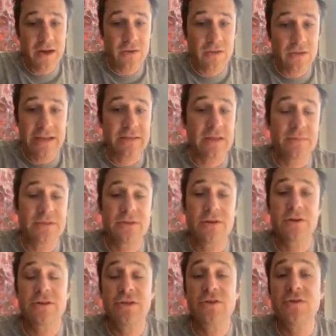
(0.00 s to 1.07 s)
I don't let them
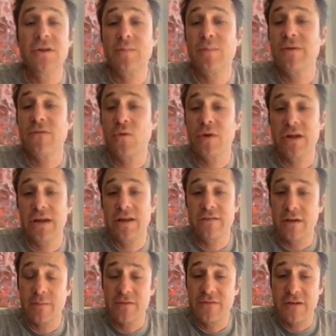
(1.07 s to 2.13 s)
start to do number 40
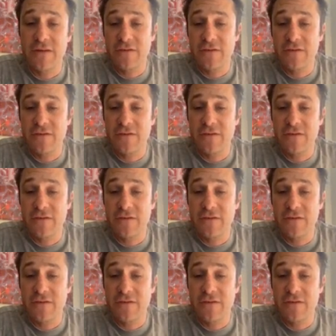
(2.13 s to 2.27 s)
and number